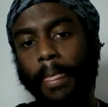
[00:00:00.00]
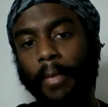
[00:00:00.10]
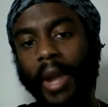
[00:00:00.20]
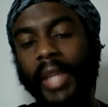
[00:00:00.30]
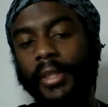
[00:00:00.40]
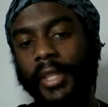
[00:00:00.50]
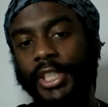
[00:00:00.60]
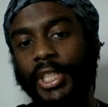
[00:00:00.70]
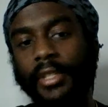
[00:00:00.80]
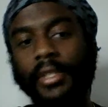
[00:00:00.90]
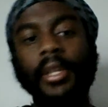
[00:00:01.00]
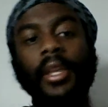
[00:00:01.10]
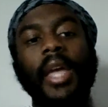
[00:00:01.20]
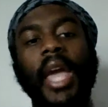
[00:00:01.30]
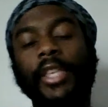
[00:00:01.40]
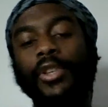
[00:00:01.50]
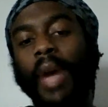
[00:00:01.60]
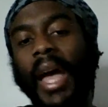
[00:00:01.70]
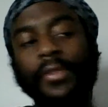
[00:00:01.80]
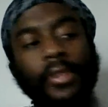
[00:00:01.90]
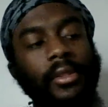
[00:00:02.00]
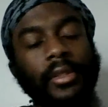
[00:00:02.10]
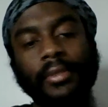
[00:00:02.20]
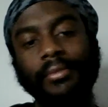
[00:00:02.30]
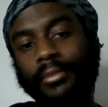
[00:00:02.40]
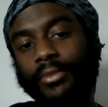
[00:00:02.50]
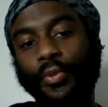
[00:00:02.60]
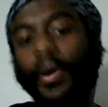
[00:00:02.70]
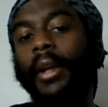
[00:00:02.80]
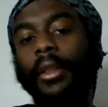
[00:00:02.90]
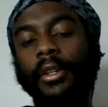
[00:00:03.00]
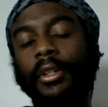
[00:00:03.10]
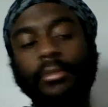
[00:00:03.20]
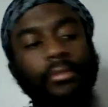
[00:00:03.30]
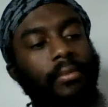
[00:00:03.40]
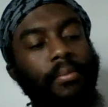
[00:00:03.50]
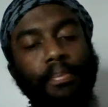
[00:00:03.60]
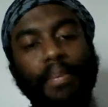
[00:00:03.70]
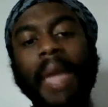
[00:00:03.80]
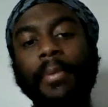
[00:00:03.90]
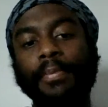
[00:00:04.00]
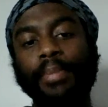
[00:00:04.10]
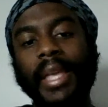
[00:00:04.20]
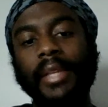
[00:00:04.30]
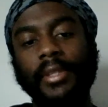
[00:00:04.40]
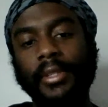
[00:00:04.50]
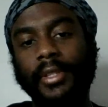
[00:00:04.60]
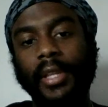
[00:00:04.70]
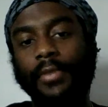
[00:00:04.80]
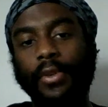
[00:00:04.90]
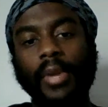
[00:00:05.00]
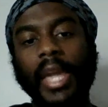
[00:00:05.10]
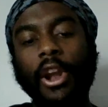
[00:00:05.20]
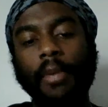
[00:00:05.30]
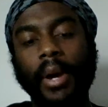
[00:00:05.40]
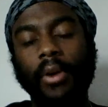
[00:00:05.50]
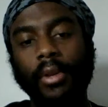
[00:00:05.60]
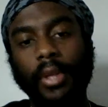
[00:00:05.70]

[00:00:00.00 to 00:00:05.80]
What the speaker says: right, dishes, and you have the regular paper plates and stuff you don't care about.